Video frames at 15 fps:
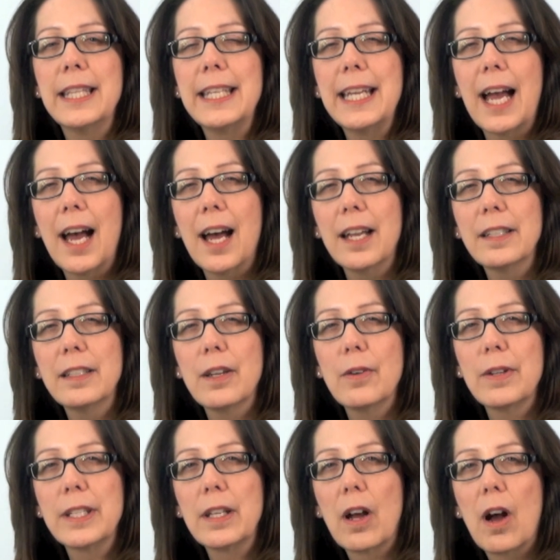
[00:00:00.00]
the
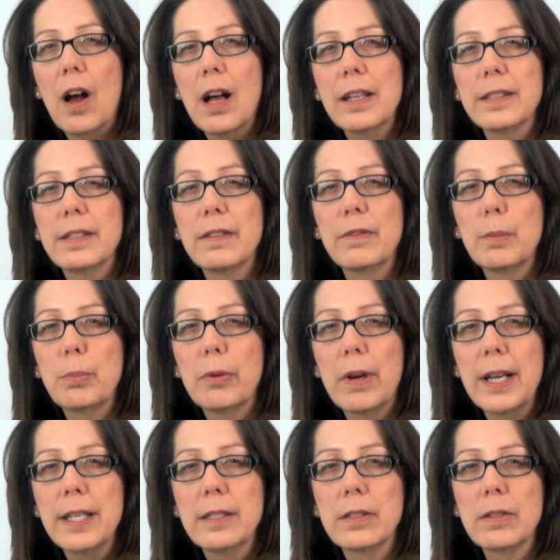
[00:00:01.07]
ongoing cost of
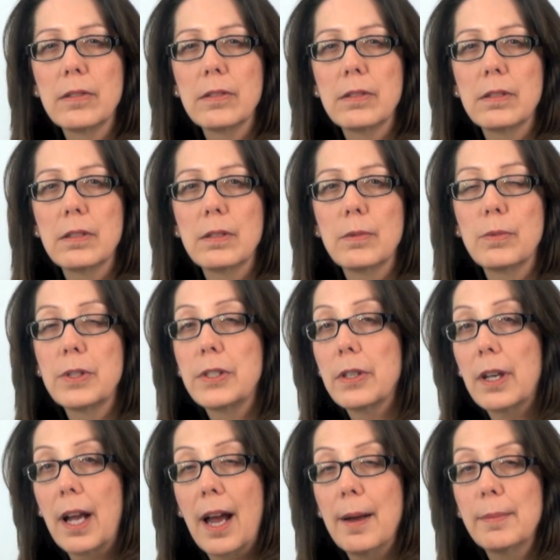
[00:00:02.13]
appraisals, which are
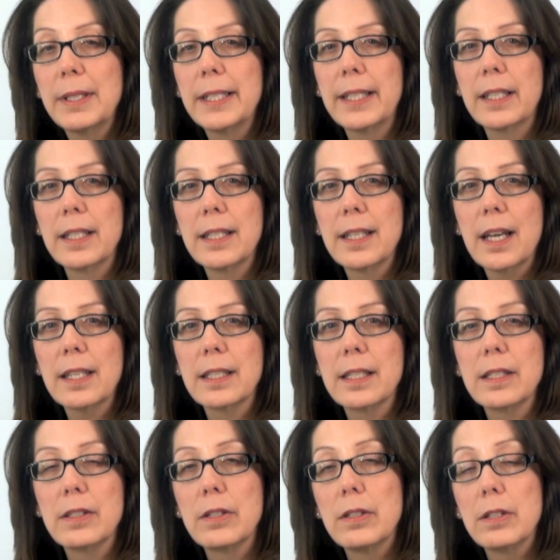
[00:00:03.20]
commonly
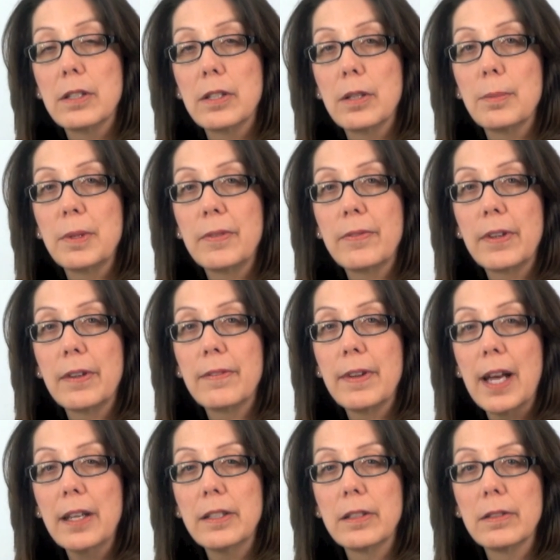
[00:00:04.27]
conducted to determine fair
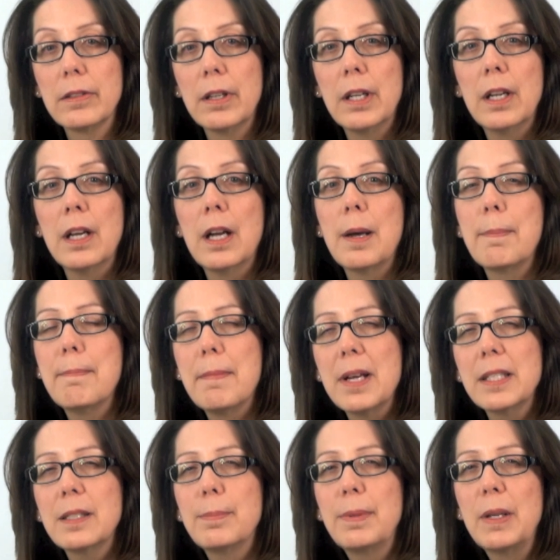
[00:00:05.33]
value,
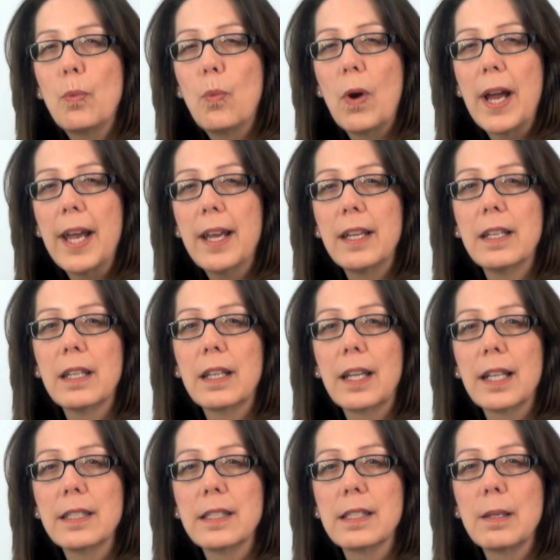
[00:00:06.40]
must be weighed
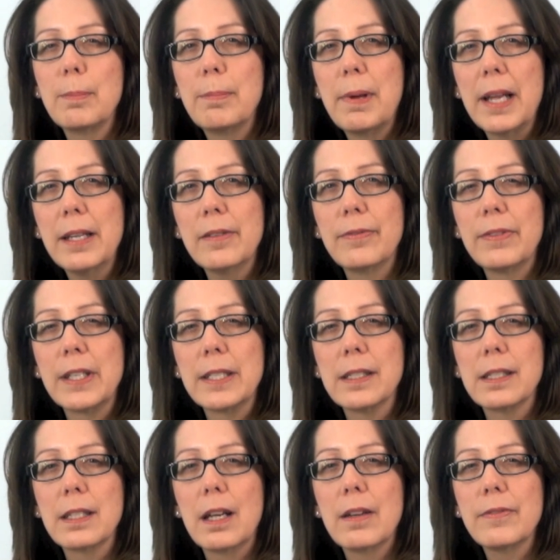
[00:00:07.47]
against the
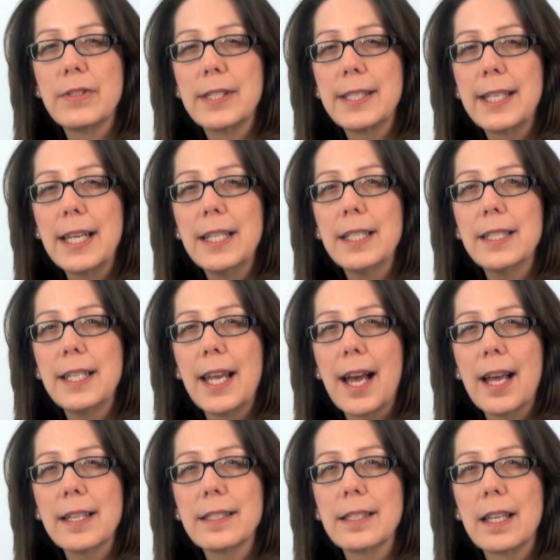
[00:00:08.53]
benefits of stating the
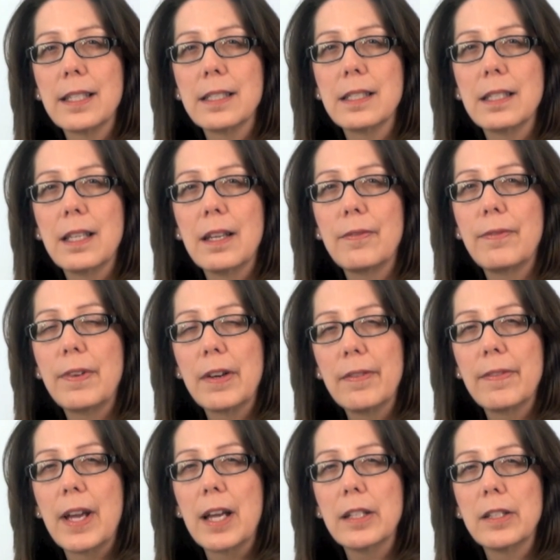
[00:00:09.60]
assets at fair
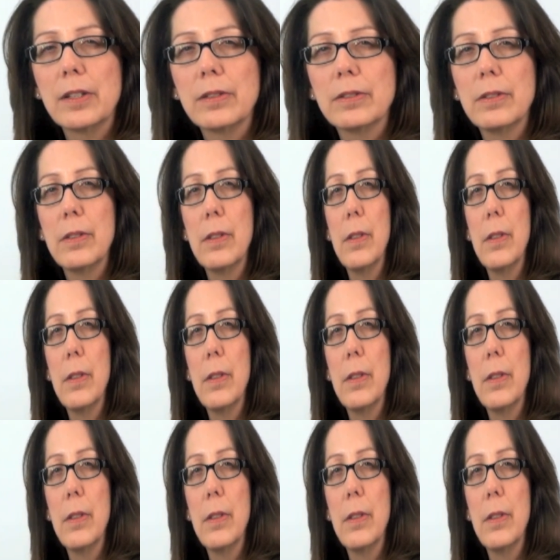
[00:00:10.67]
value.